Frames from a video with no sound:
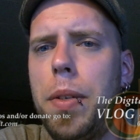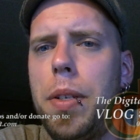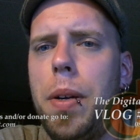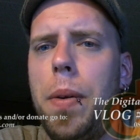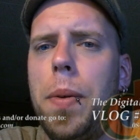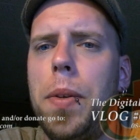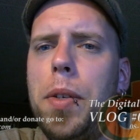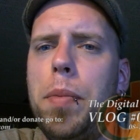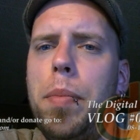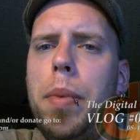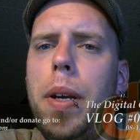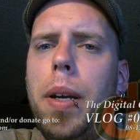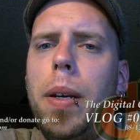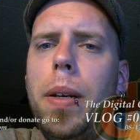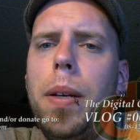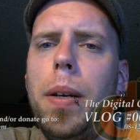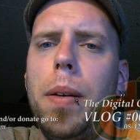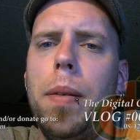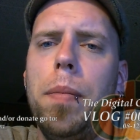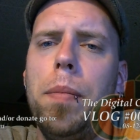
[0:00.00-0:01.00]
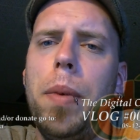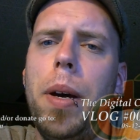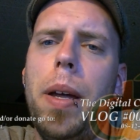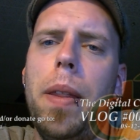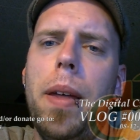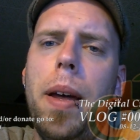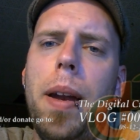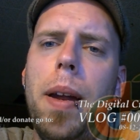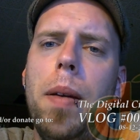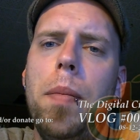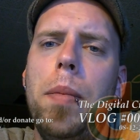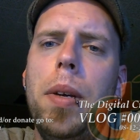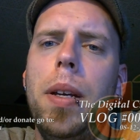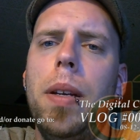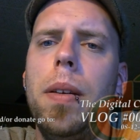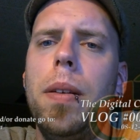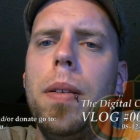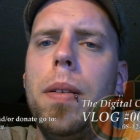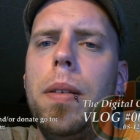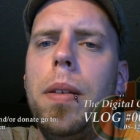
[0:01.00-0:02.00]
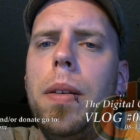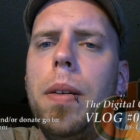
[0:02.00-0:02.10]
so to speak, and by that I mean,